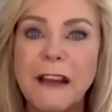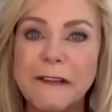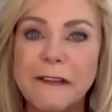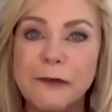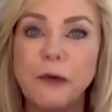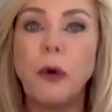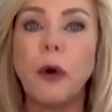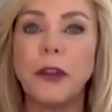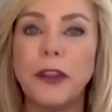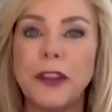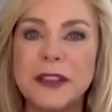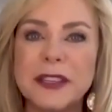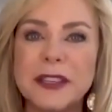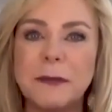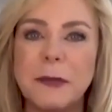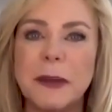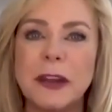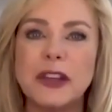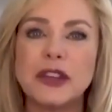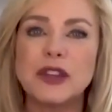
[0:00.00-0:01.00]
for
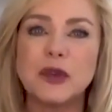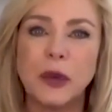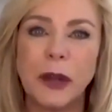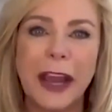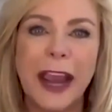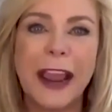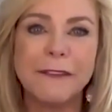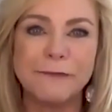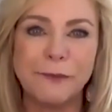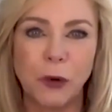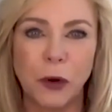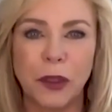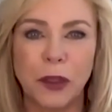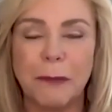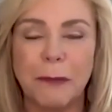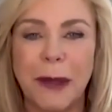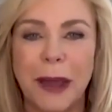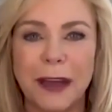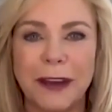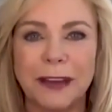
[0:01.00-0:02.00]
this ministry and for
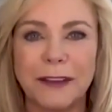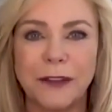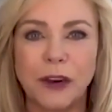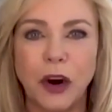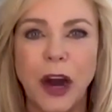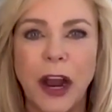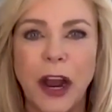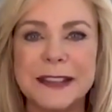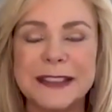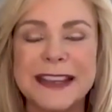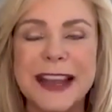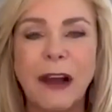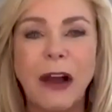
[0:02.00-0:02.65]
the body of Christ.